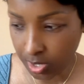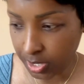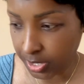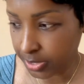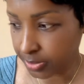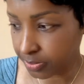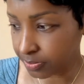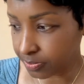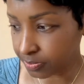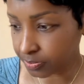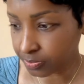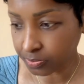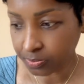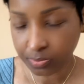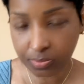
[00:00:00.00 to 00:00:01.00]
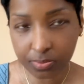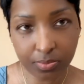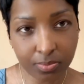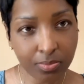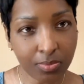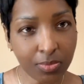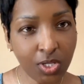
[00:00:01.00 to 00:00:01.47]
it,
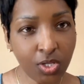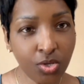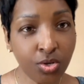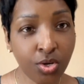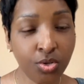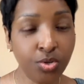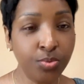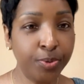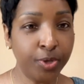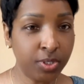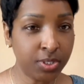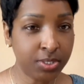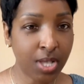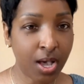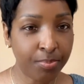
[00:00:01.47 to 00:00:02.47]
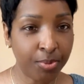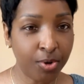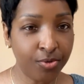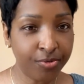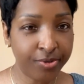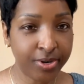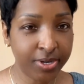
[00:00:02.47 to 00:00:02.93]
you know, you pull the top
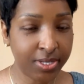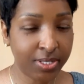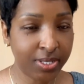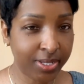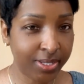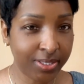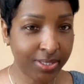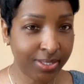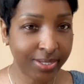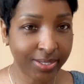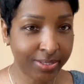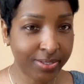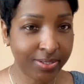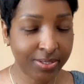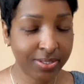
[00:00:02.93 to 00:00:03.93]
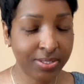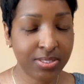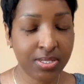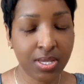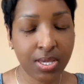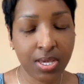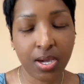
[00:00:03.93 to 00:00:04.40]
over and like lint gets
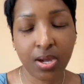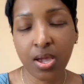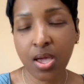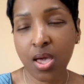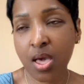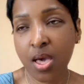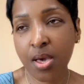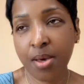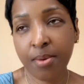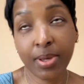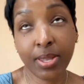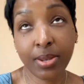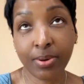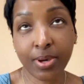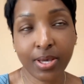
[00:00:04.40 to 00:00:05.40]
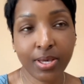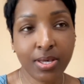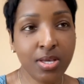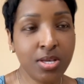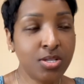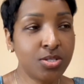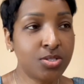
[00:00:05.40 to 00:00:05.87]
in here. Anyway,
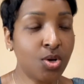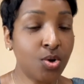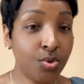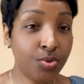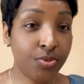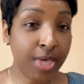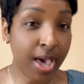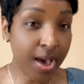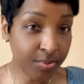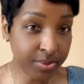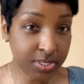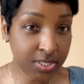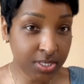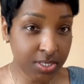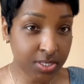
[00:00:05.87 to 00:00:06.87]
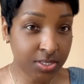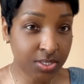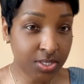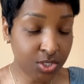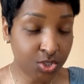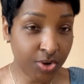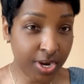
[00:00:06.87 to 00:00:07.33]
so that was
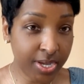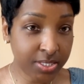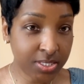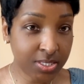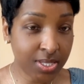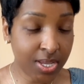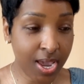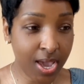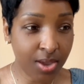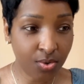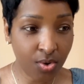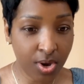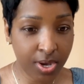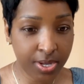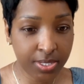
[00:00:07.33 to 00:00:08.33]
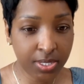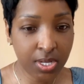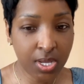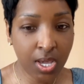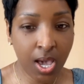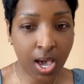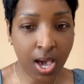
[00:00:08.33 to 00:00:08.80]
the dress that I had on.
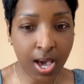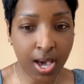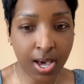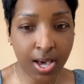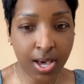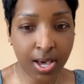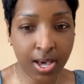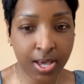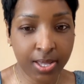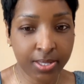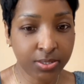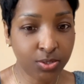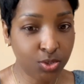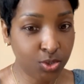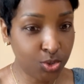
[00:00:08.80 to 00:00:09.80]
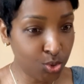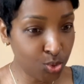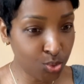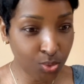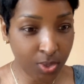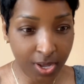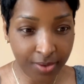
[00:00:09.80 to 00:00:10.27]
I do
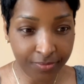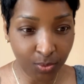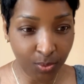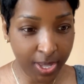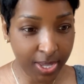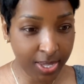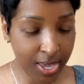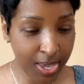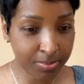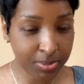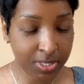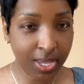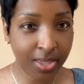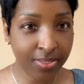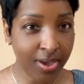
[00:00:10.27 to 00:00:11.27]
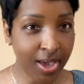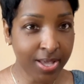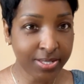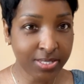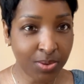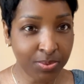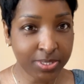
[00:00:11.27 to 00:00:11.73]
love the way it came together, as
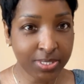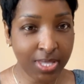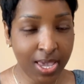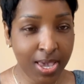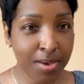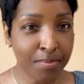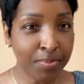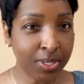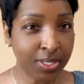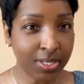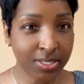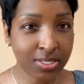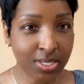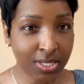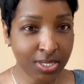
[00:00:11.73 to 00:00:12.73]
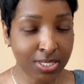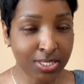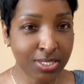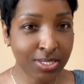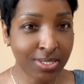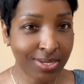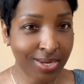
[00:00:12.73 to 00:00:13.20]
I was saying, but let's get
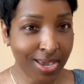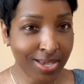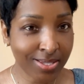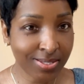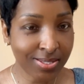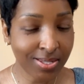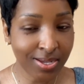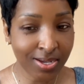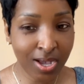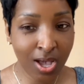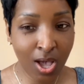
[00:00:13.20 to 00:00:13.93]
into the next look,